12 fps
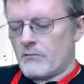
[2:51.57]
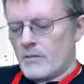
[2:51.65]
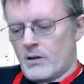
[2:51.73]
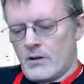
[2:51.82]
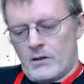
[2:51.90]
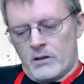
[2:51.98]

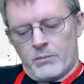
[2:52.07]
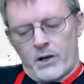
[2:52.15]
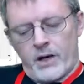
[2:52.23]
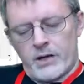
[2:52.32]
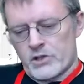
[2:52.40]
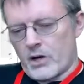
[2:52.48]
a
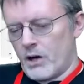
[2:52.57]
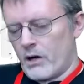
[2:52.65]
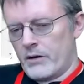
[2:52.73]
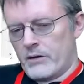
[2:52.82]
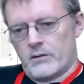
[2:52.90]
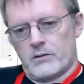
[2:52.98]
pie
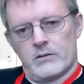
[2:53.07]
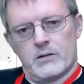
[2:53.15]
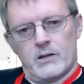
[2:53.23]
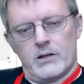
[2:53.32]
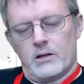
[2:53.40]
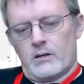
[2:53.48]
chart,
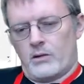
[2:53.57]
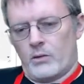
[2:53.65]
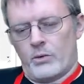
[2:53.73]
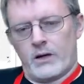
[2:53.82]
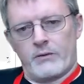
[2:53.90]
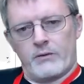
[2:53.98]
or
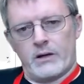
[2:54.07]
whatever,